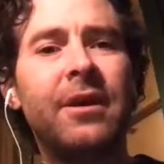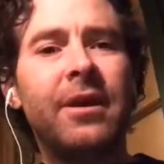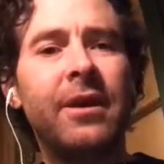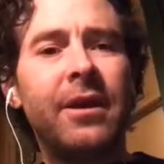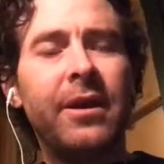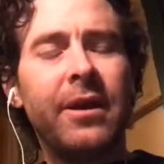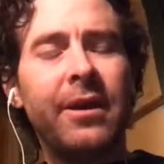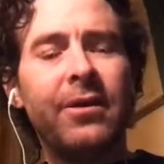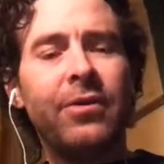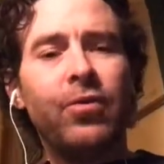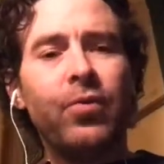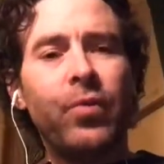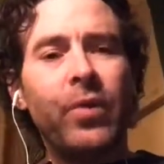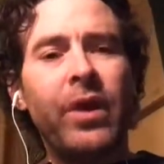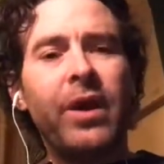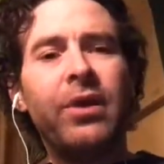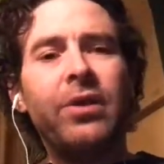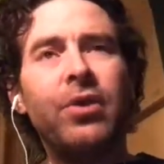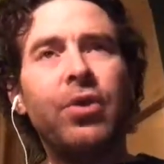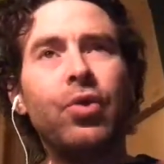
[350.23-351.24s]
in the
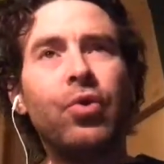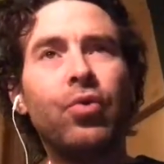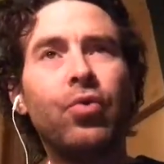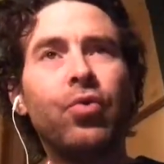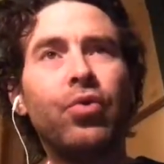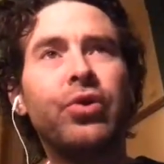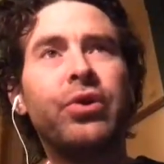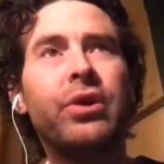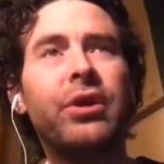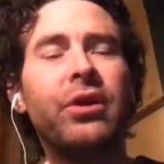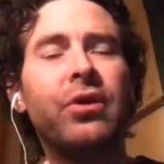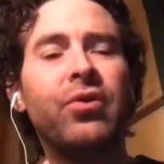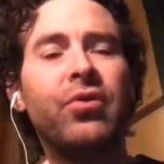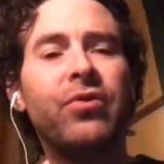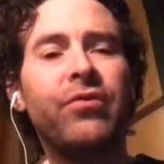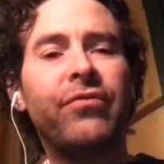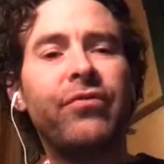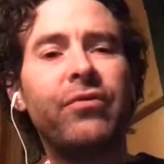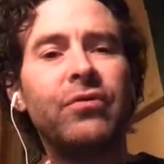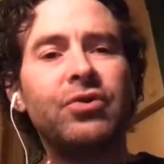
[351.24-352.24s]
way that you are looking at your
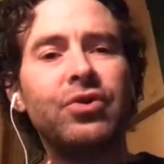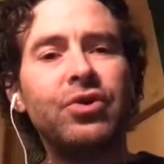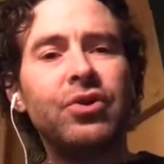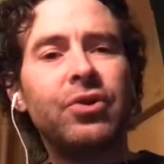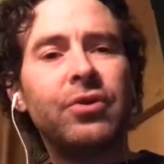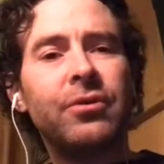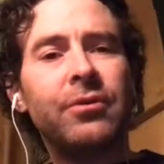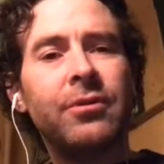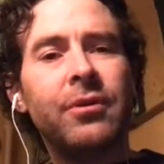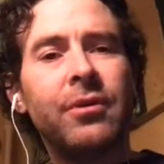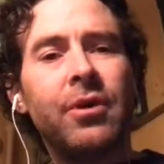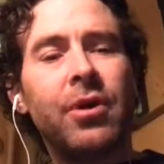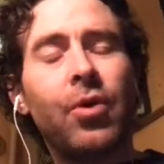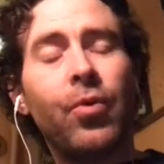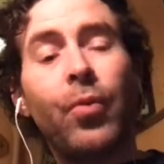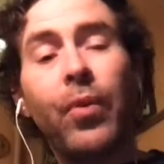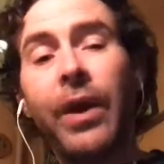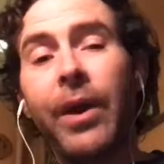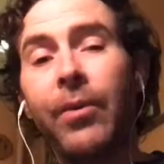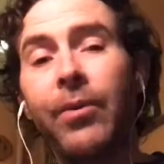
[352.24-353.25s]
future, a
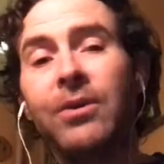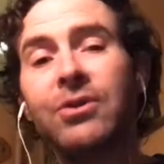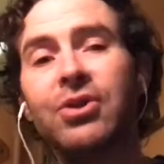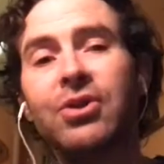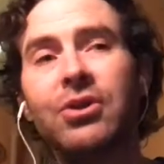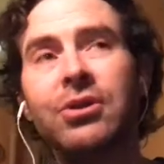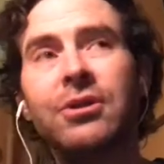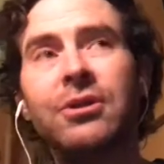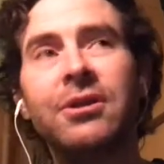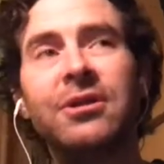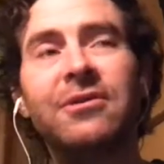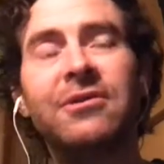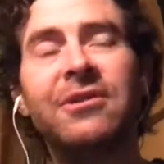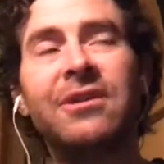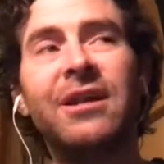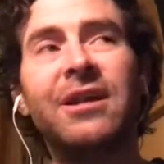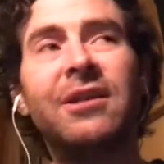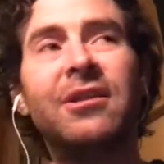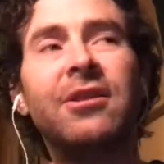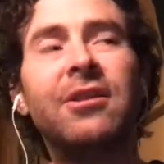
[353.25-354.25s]
way which,
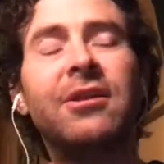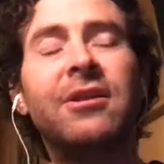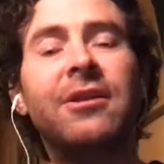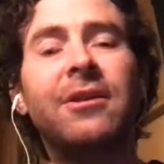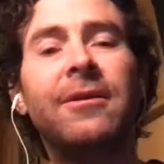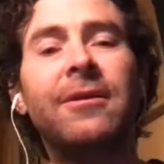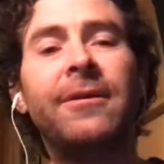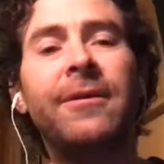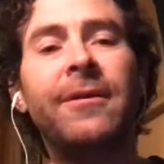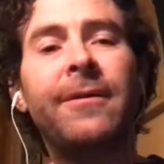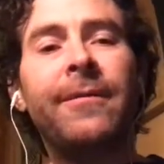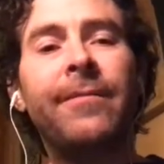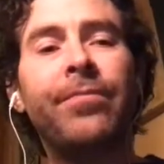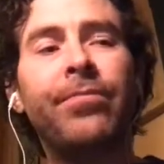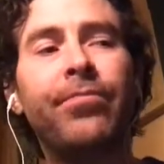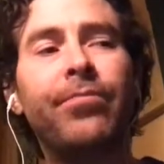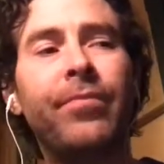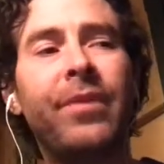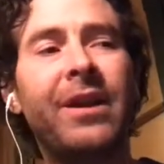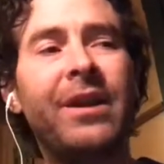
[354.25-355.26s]
incidentally,
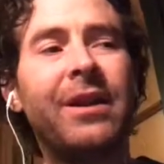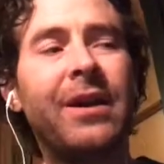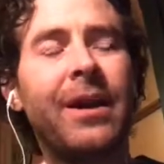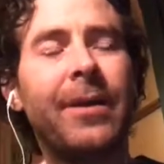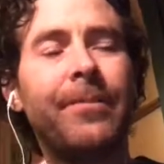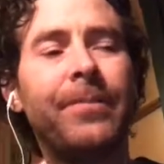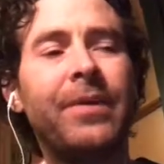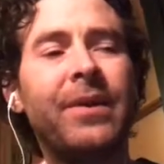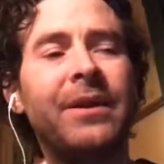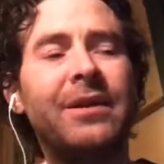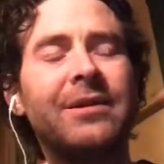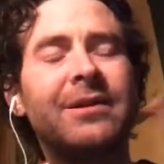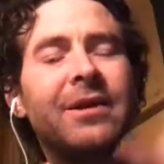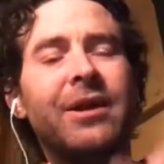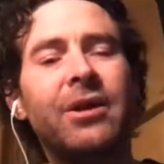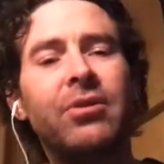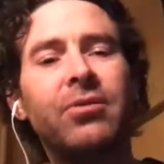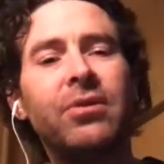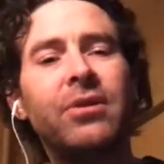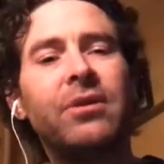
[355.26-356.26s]
may not be
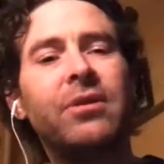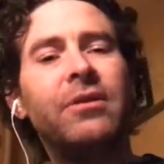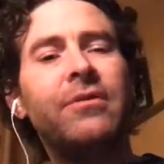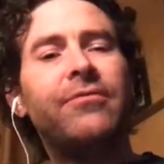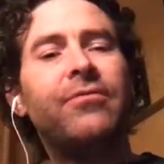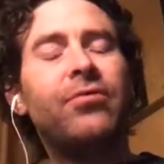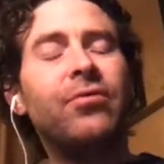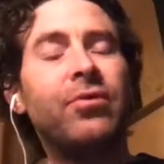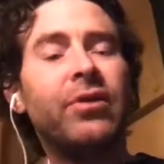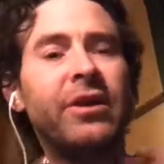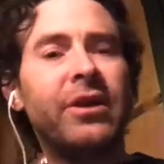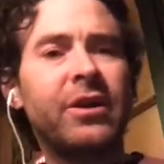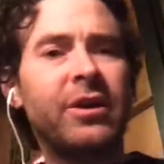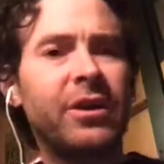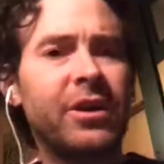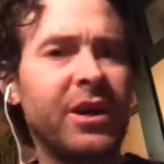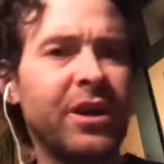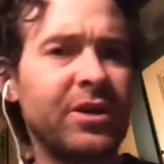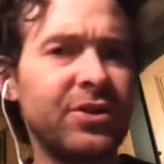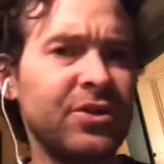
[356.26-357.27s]
entirely, if you like,
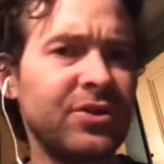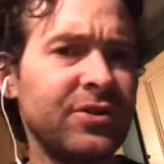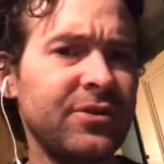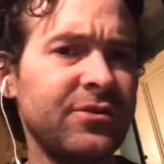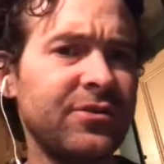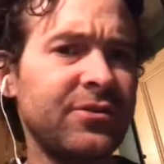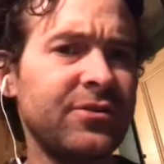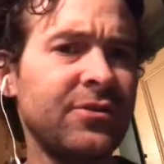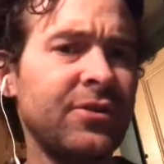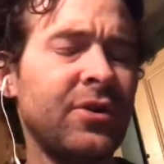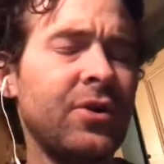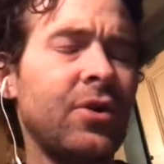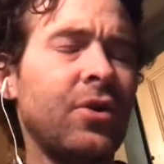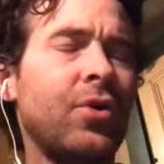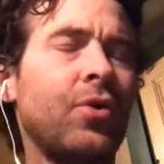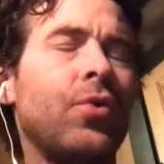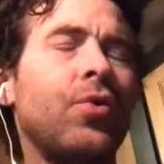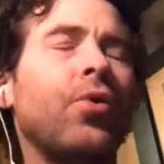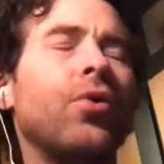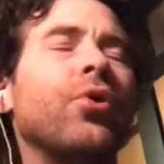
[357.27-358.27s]
conscious,
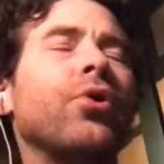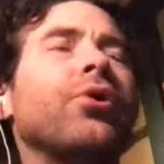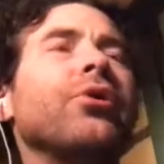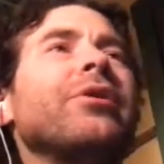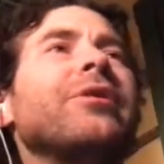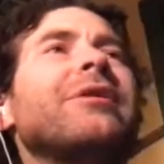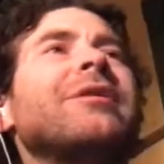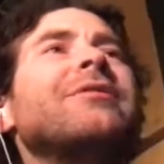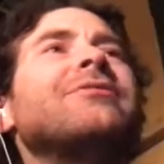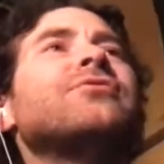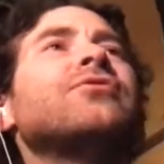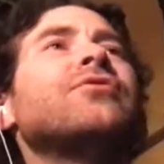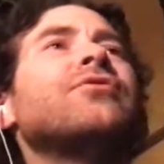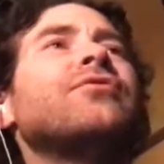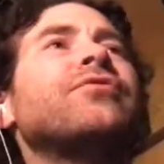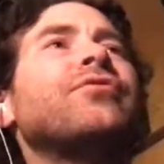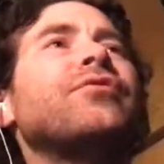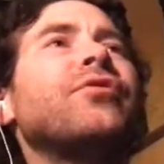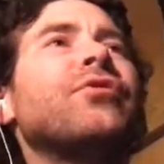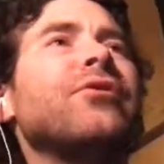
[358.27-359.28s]
or
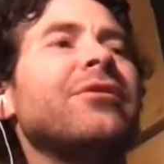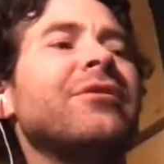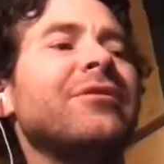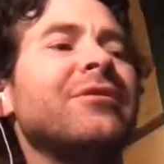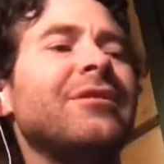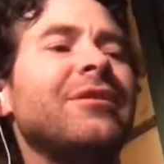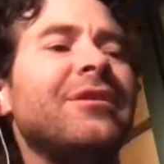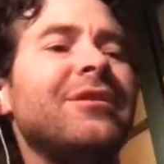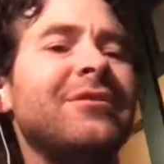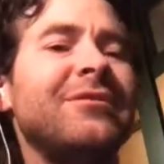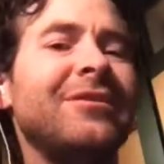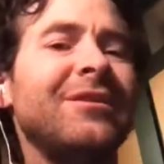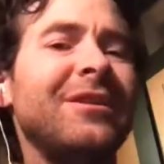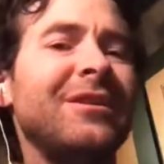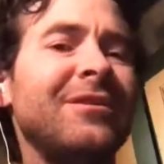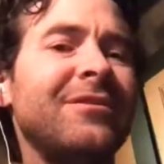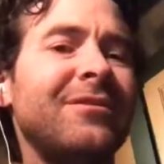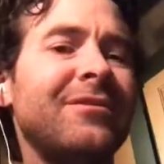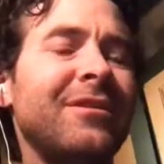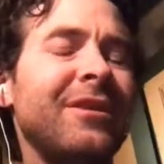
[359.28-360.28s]
insofar as it
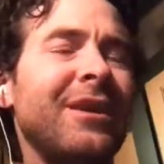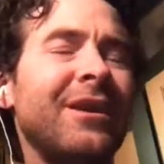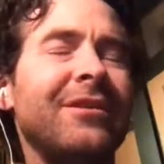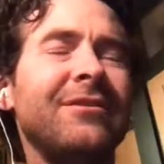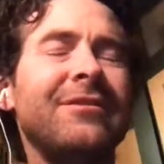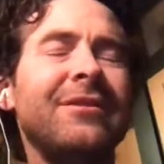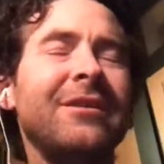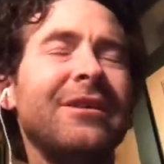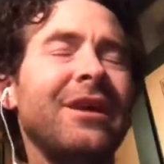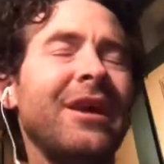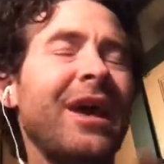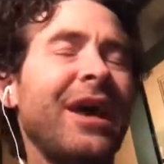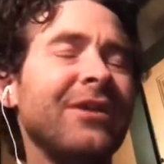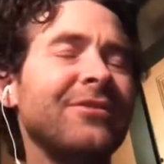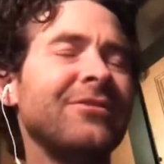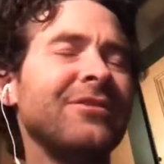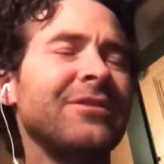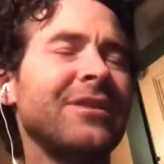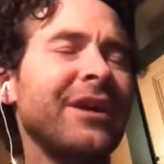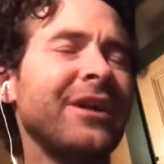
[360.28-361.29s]
has
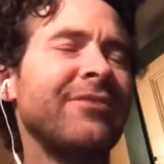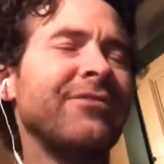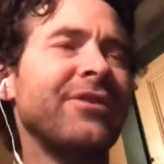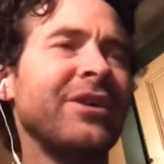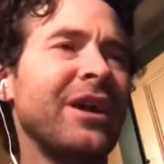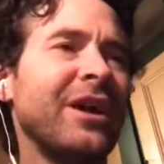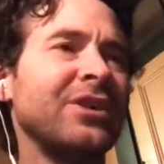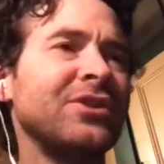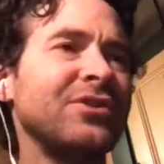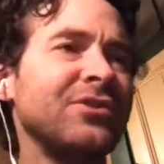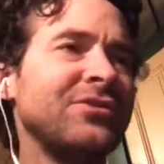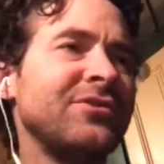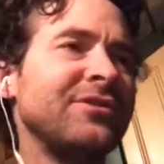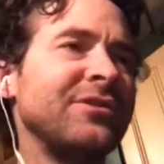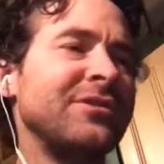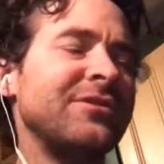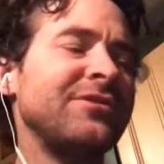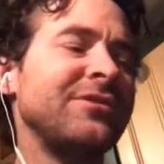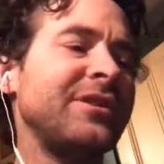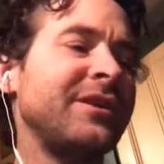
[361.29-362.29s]
a kind of
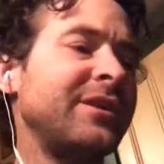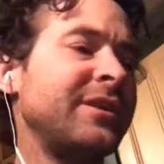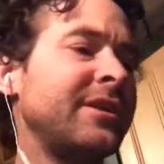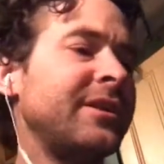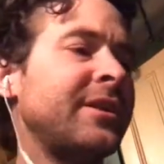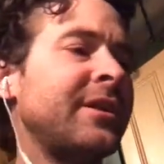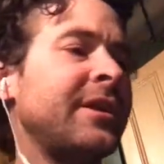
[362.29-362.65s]
consciousness in it,